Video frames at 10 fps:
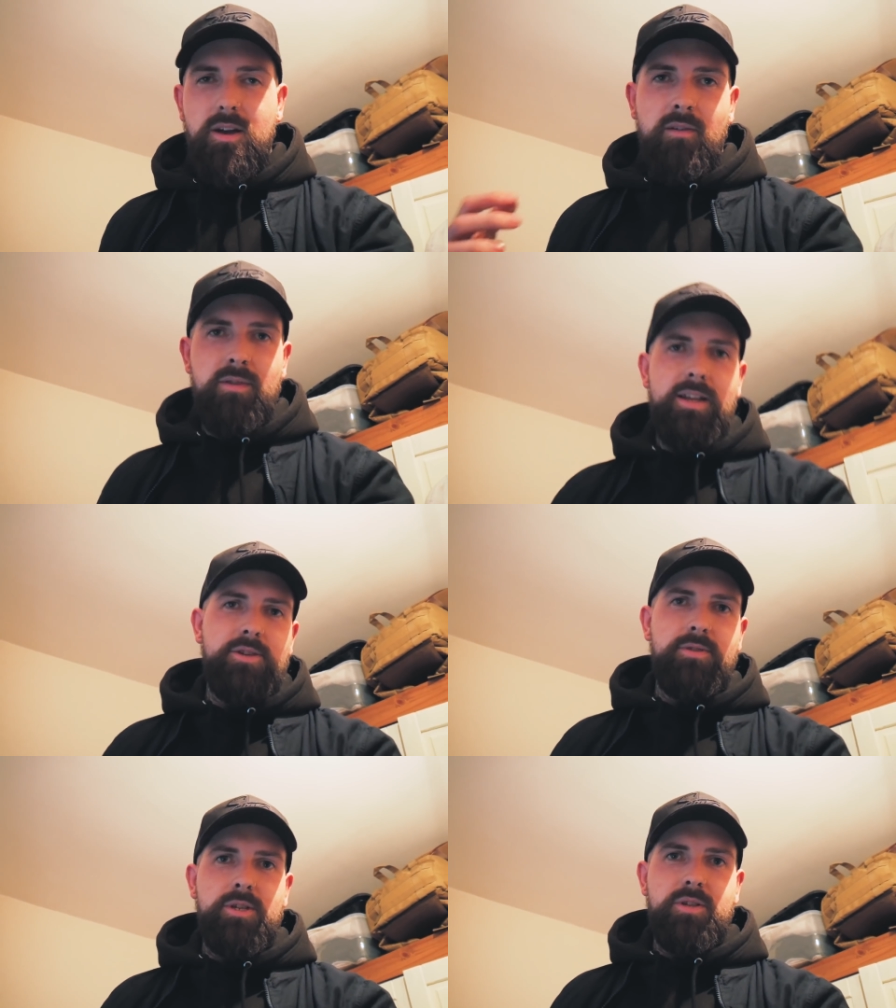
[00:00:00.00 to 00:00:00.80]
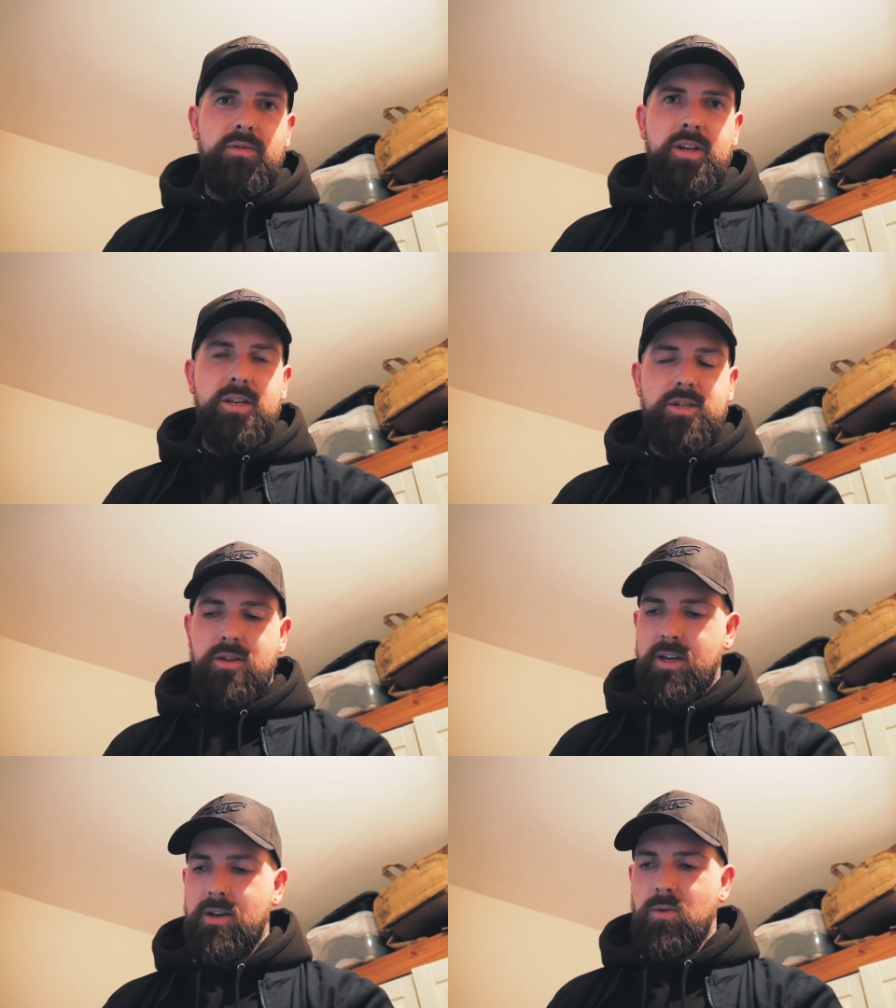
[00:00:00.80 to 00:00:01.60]
I've literally just finished
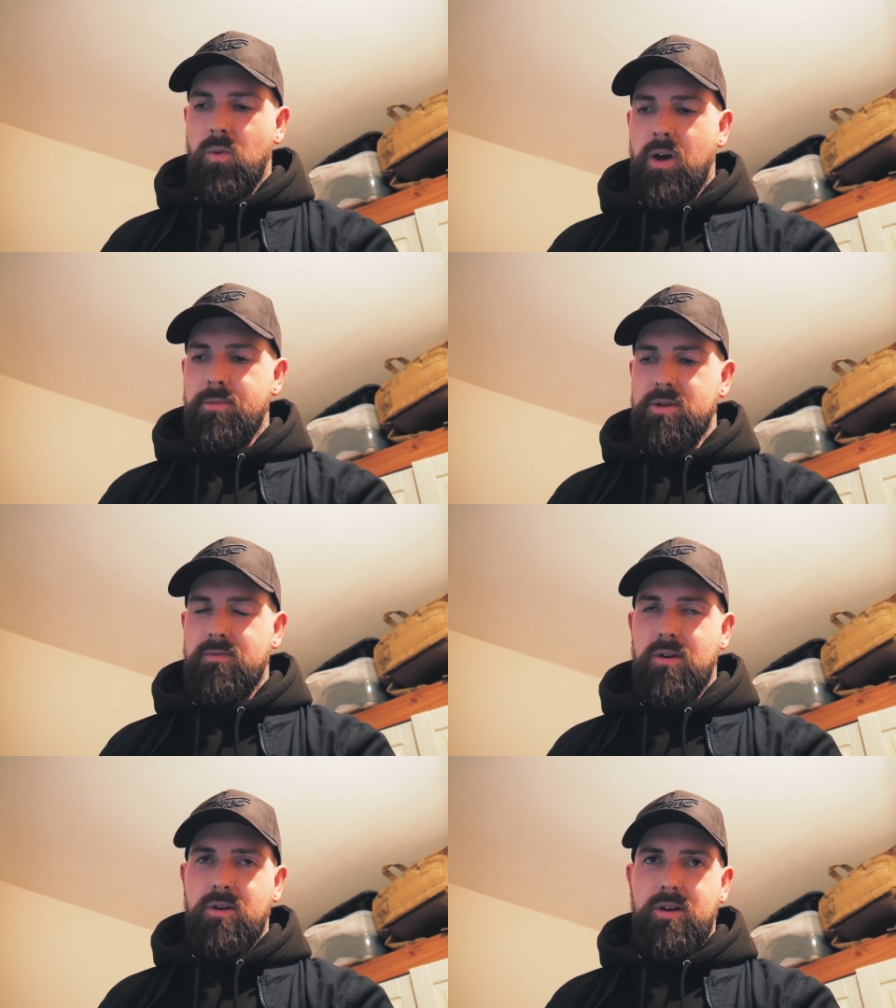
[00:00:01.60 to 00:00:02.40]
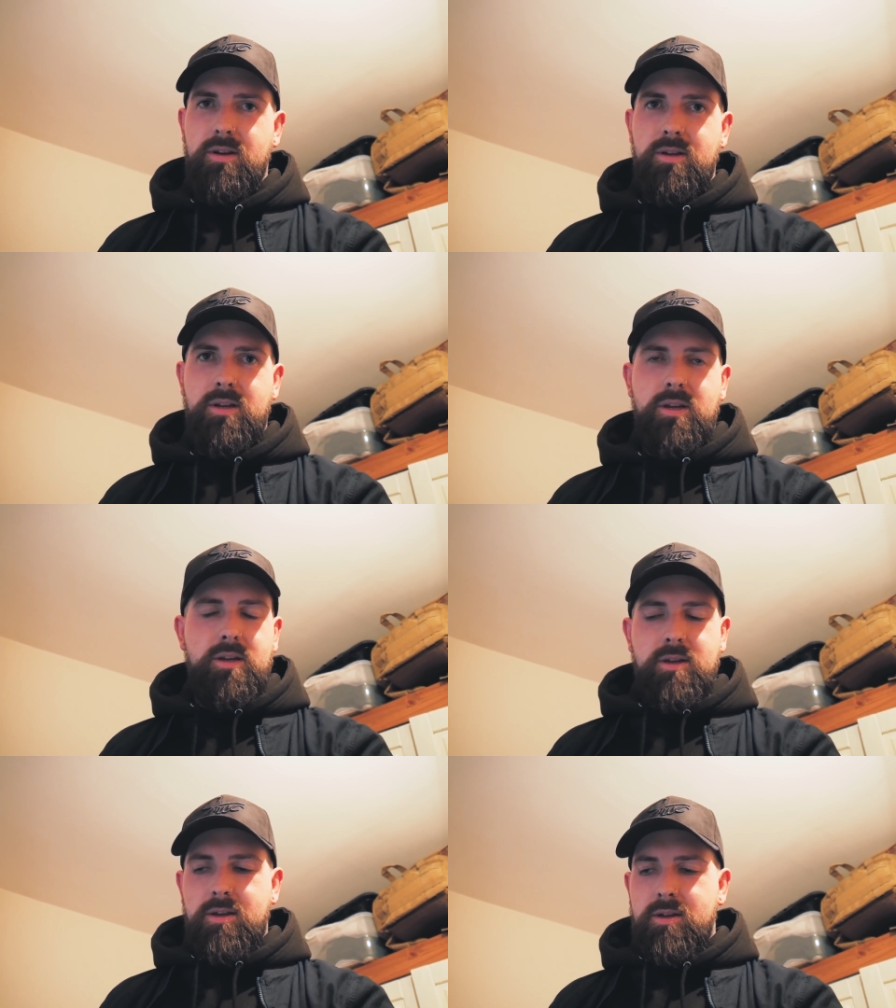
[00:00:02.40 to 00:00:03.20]
the Kiddle Wipers vlog.
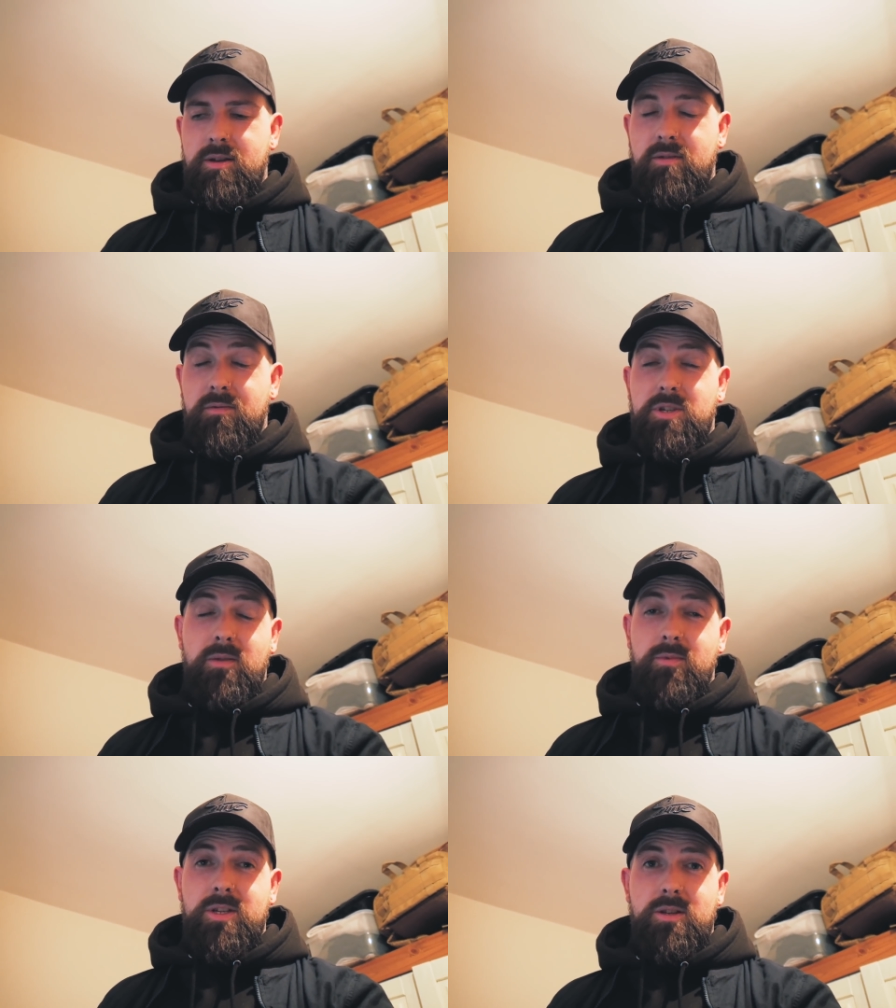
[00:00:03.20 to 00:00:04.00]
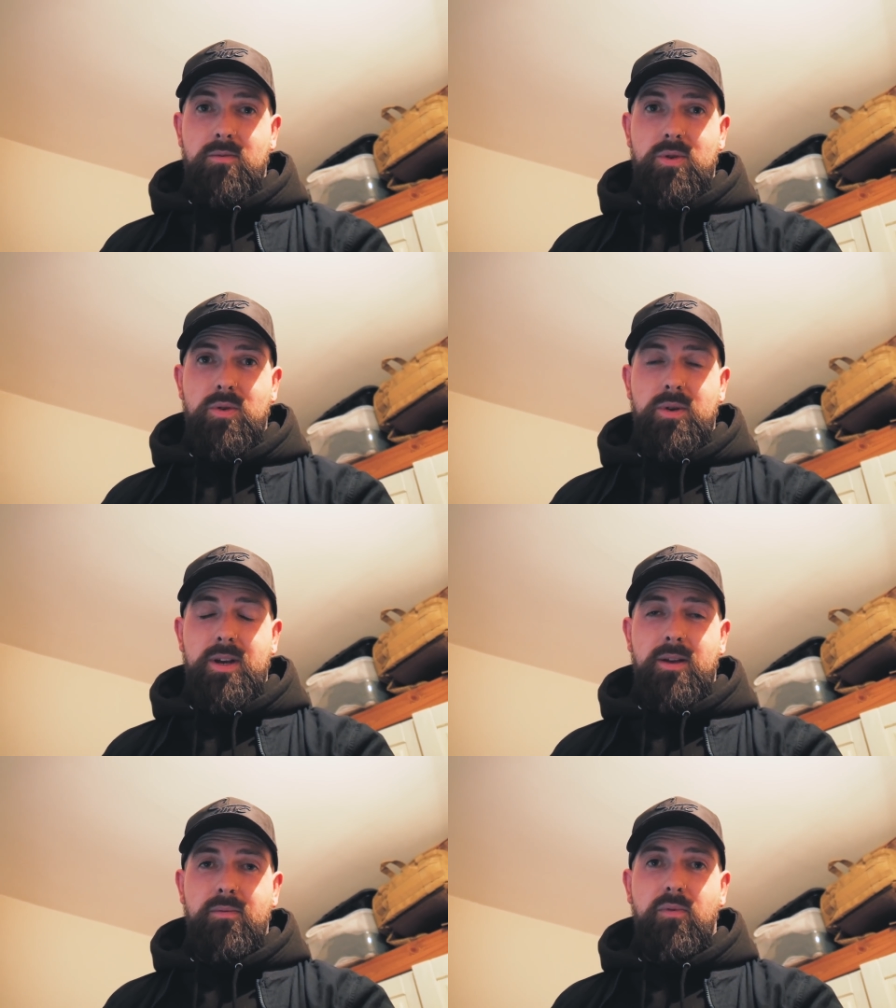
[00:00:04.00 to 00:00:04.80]
For some reason I
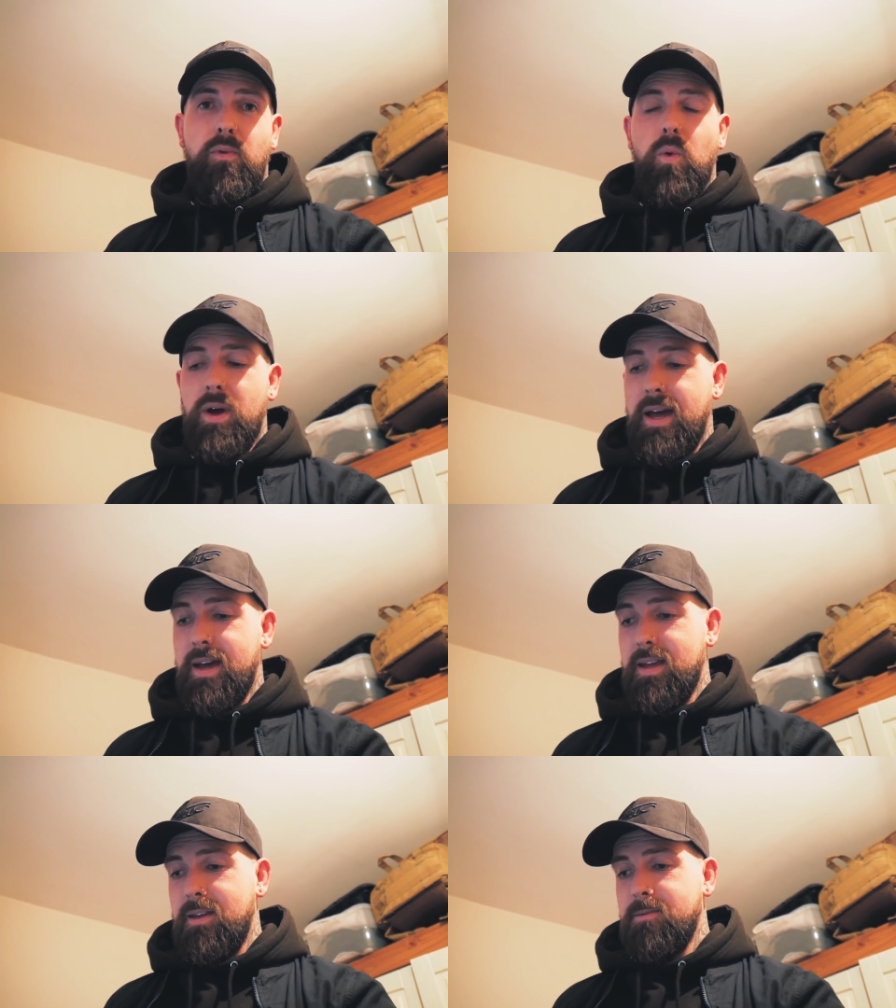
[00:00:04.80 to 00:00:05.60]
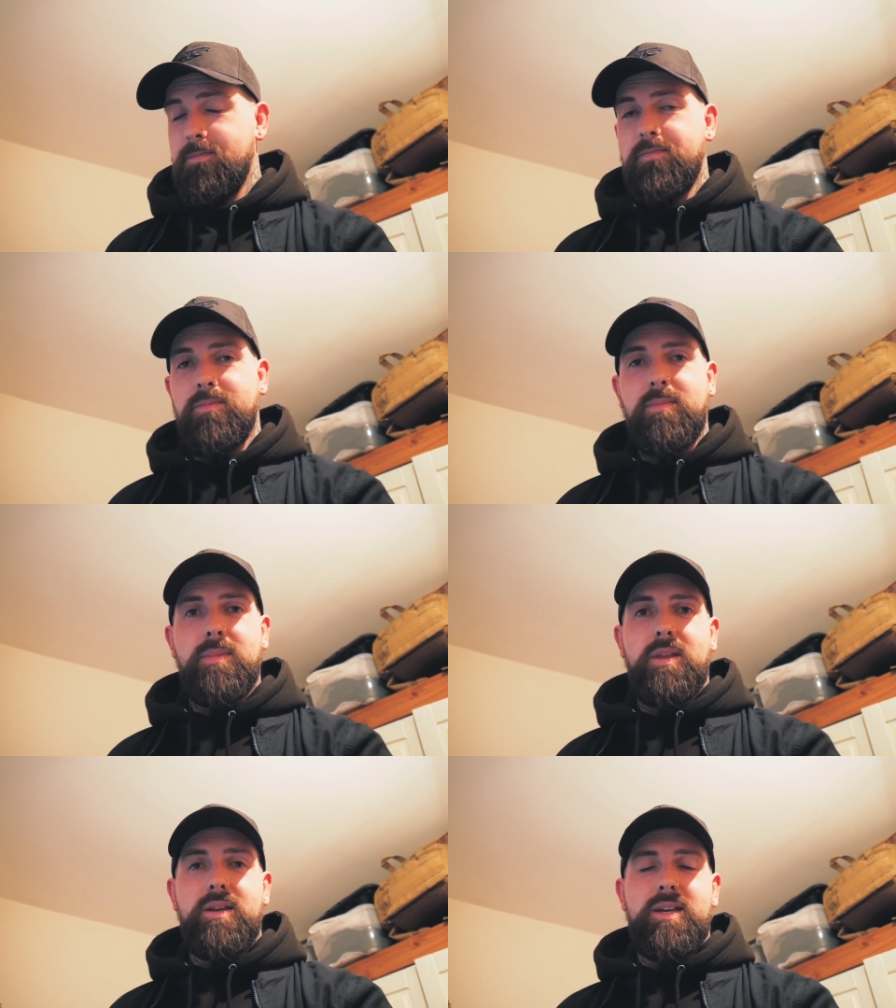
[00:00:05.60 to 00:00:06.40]
recorded it in
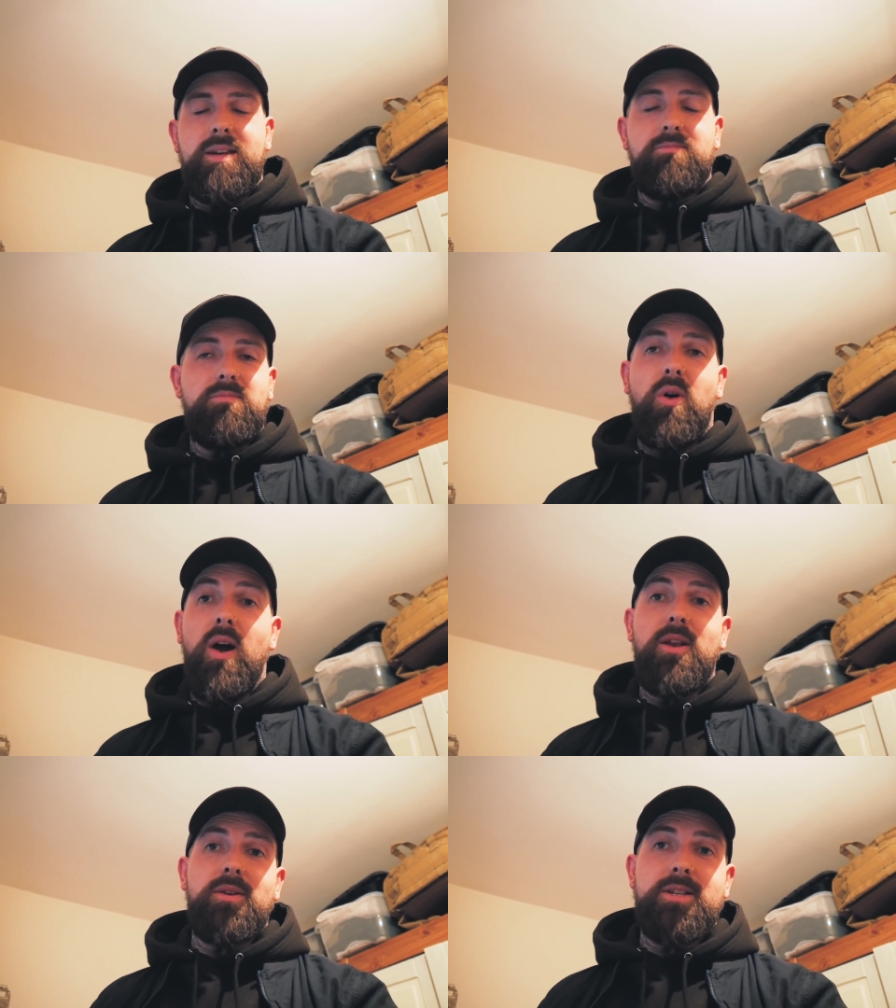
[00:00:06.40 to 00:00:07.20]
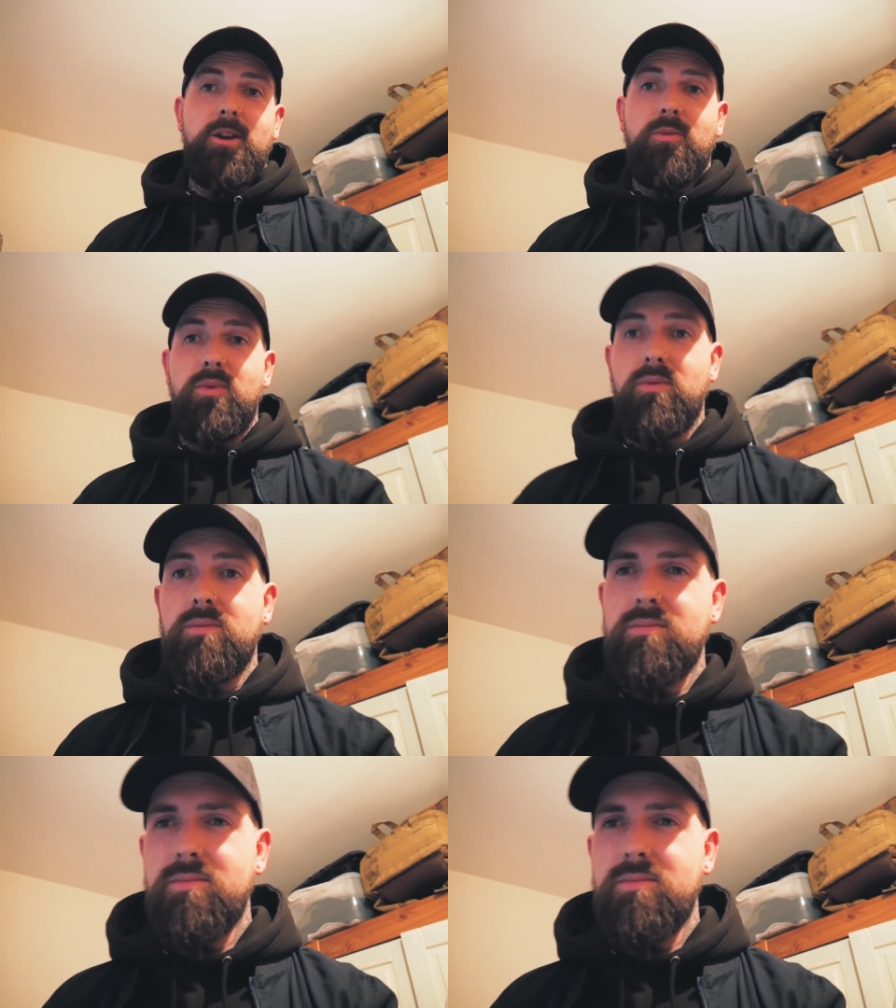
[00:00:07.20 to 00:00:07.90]
4K. I look terrible.